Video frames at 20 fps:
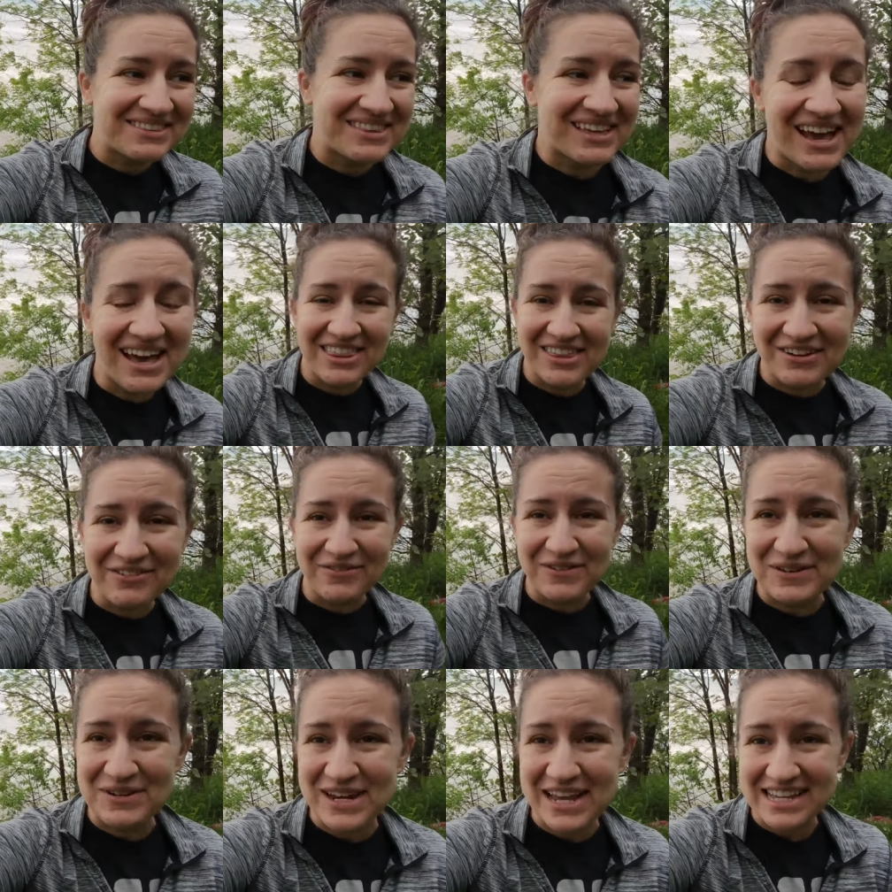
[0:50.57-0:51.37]
the other
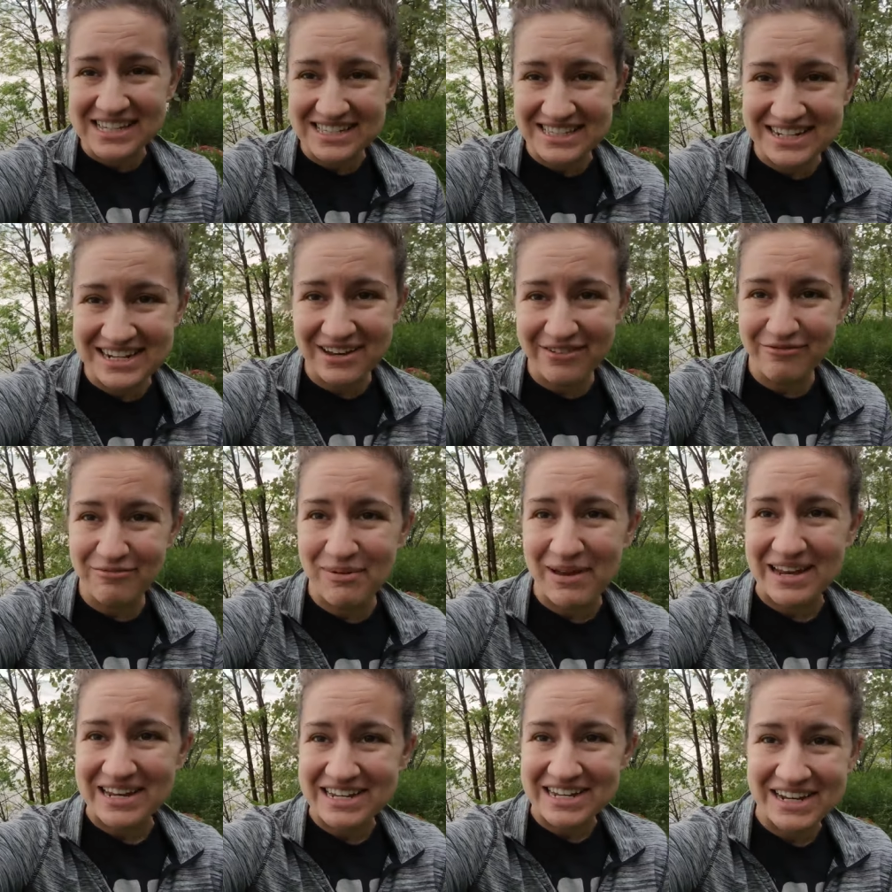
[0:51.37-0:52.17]
few days that I've
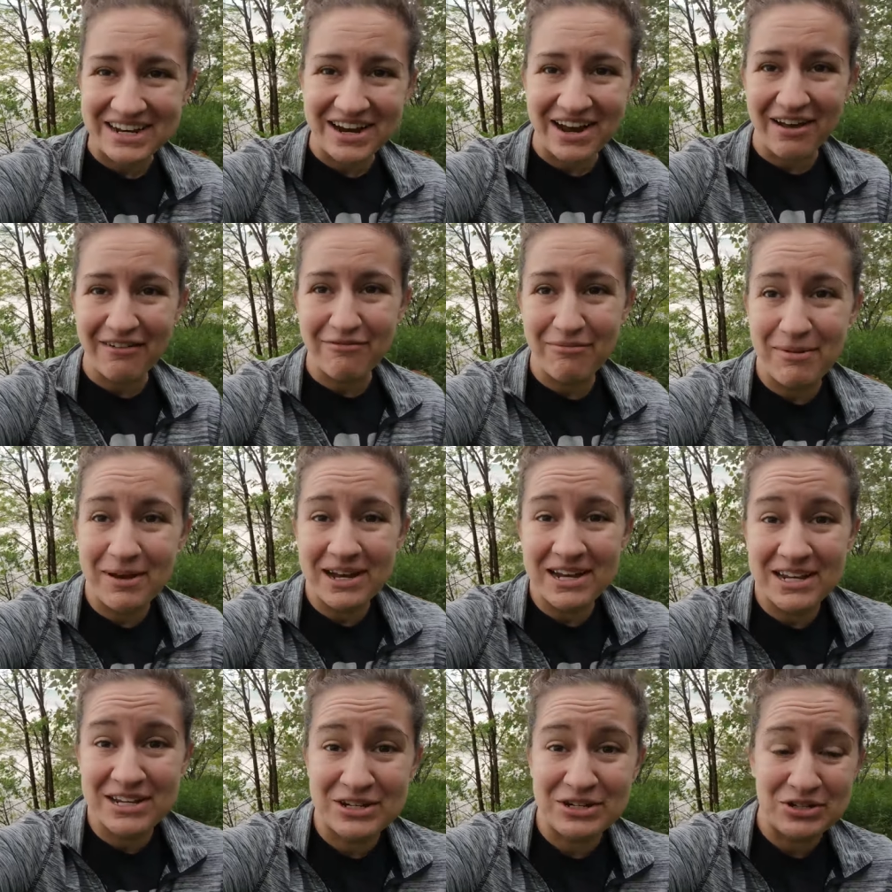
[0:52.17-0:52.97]
been here, I've
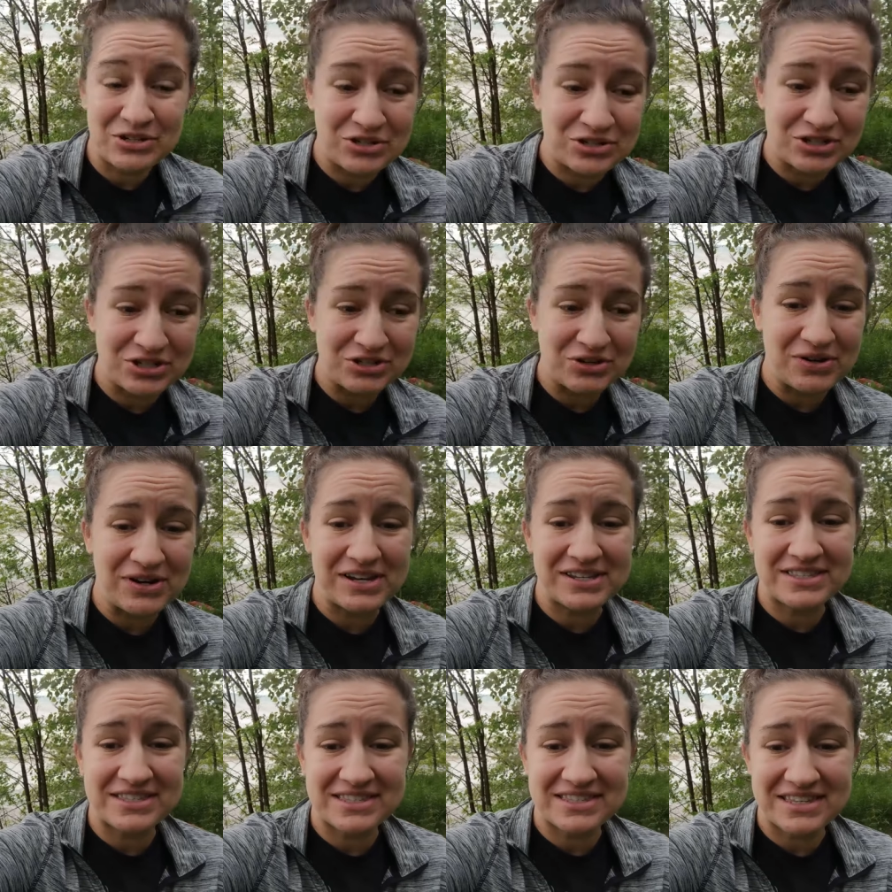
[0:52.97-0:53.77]
been in
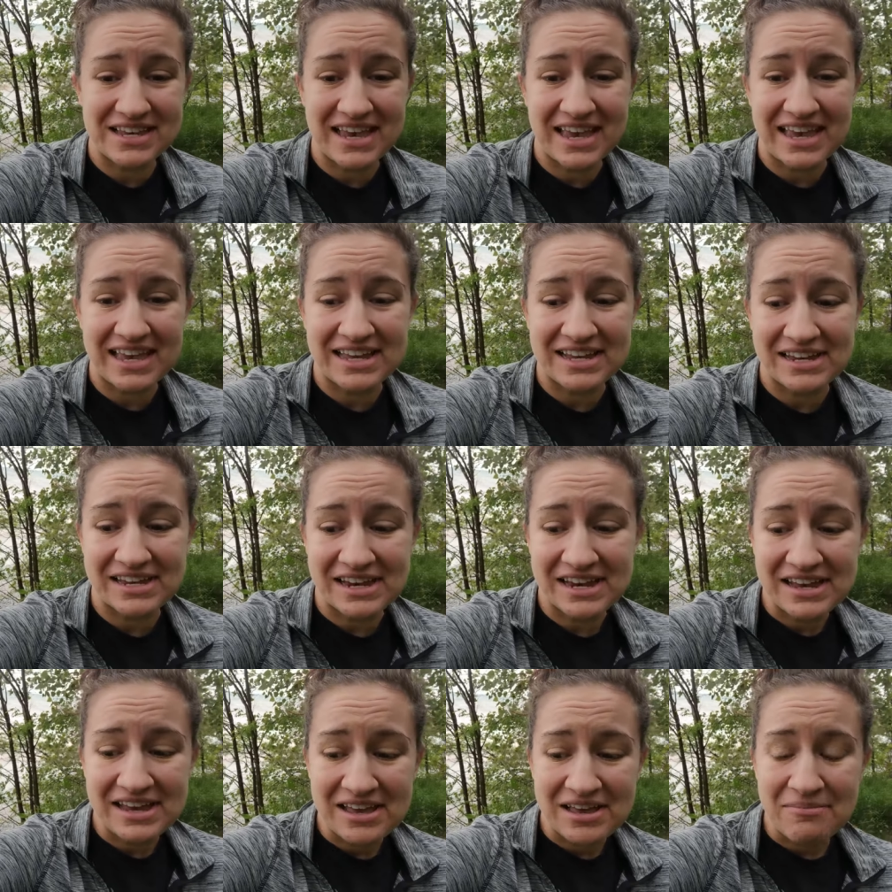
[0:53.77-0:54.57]
shorts and
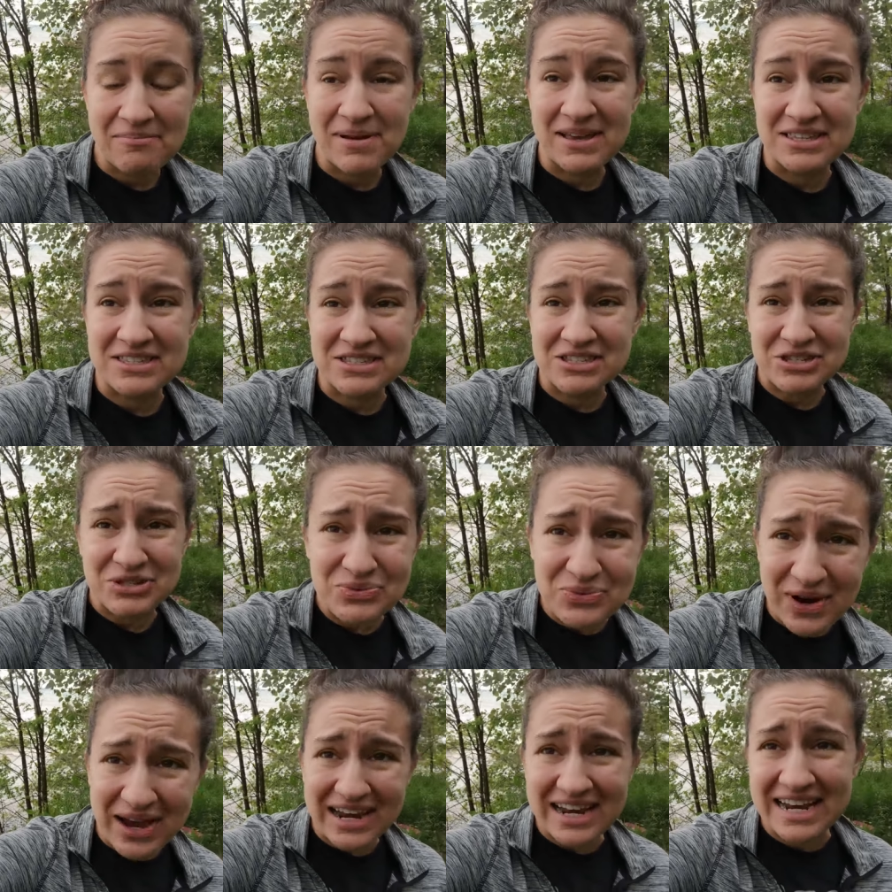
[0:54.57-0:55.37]
been
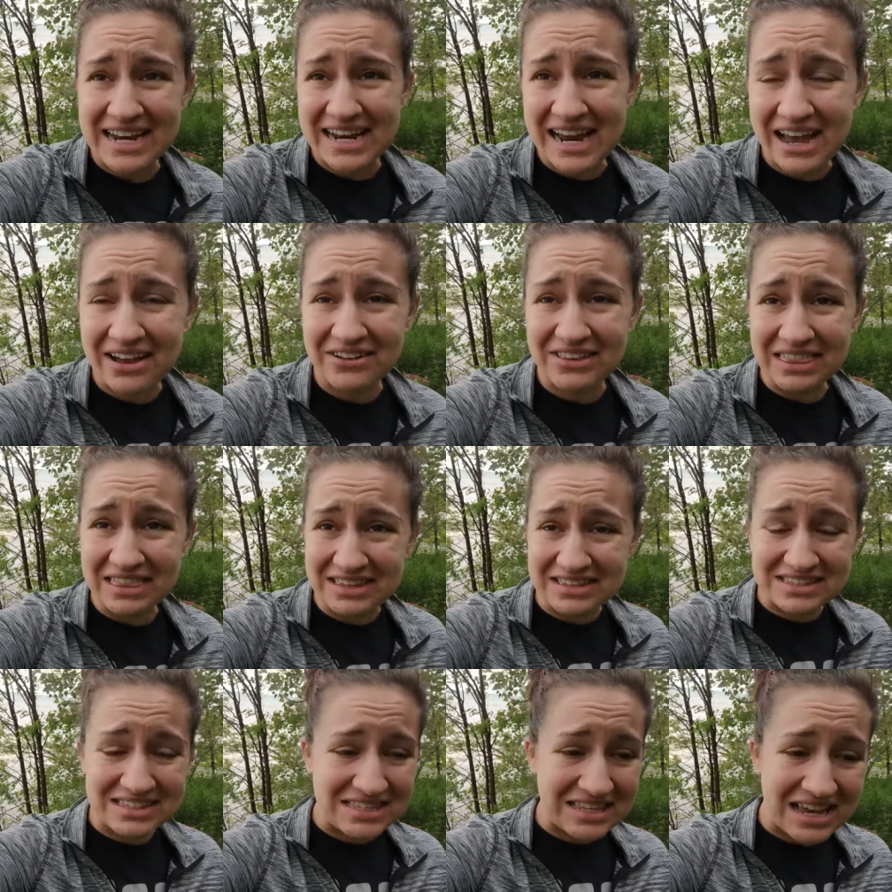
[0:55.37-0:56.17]
sweating out in
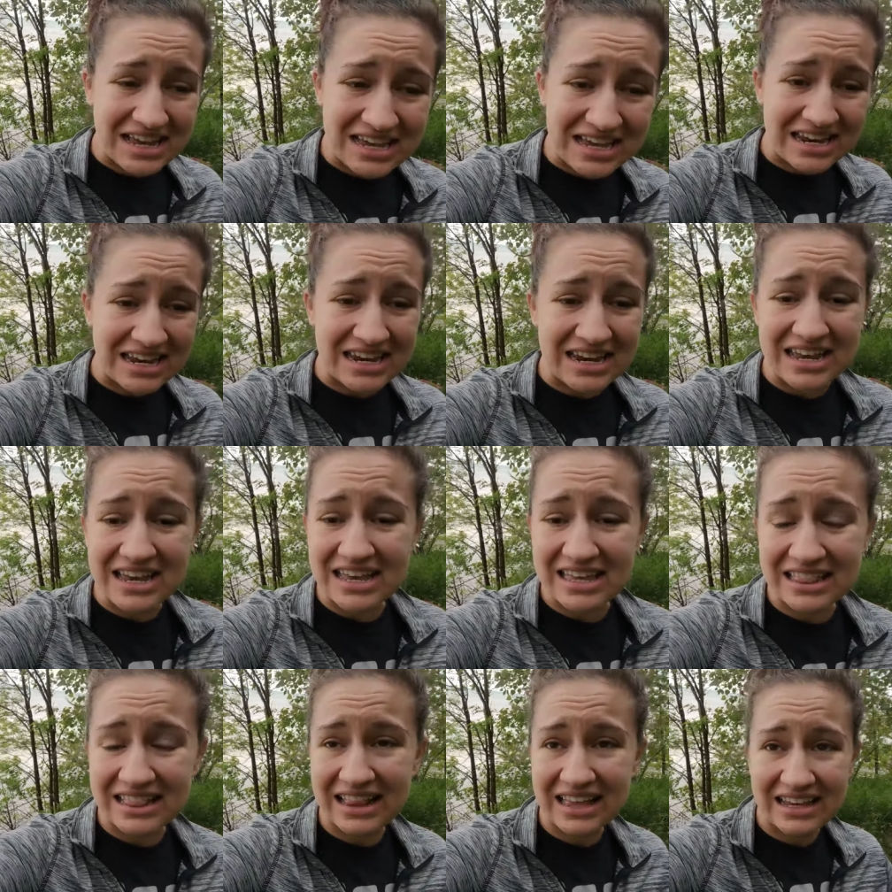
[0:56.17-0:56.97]
the sun,
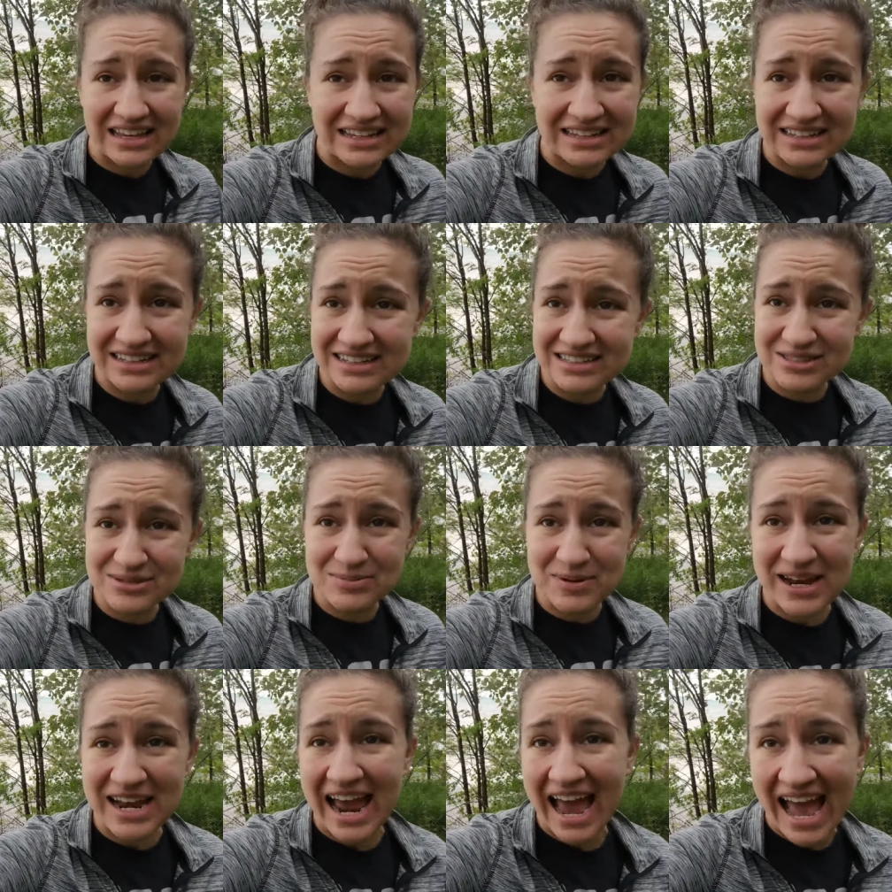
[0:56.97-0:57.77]
and like it's
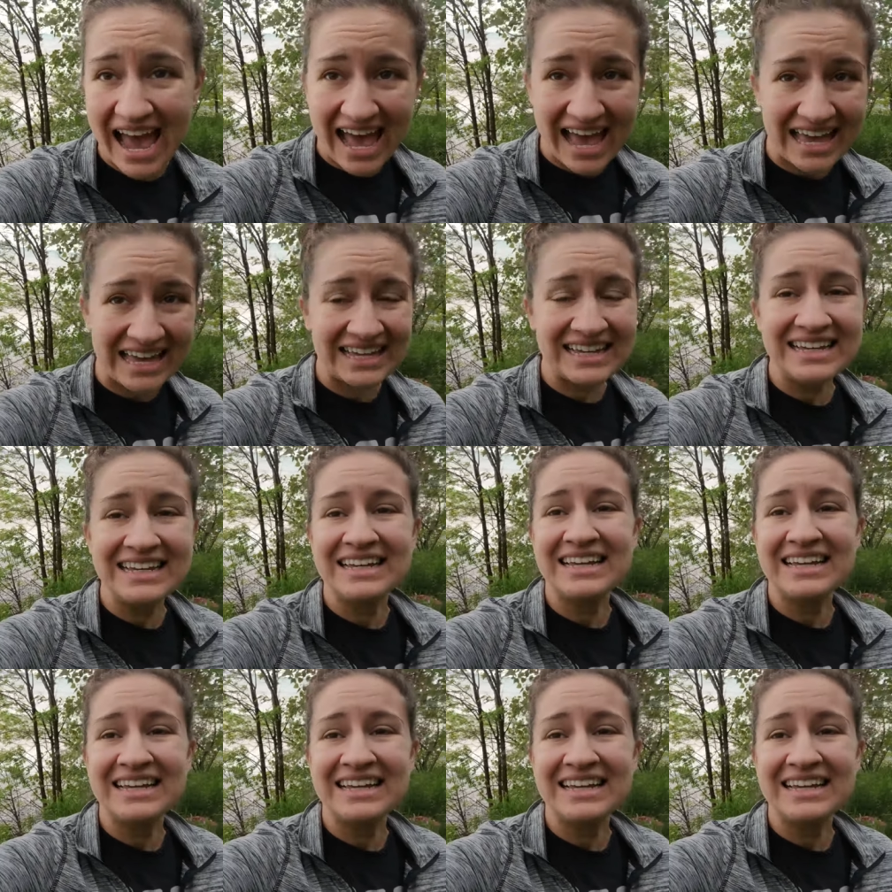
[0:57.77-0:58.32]
been hot